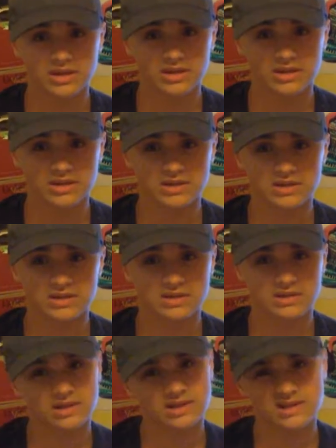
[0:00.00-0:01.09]
It
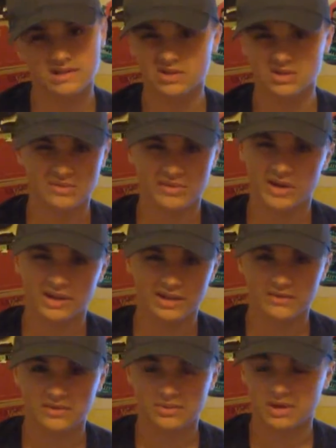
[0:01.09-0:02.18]
doesn't look right
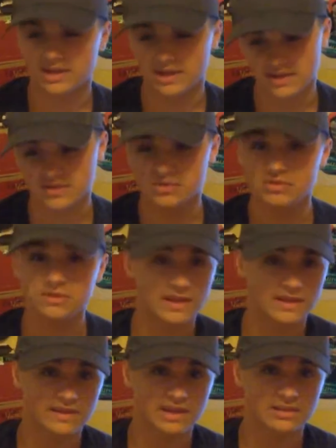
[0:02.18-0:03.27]
after a while. Like, it's cool with the
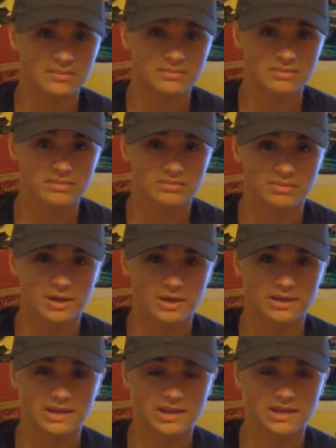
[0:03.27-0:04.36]
theme, but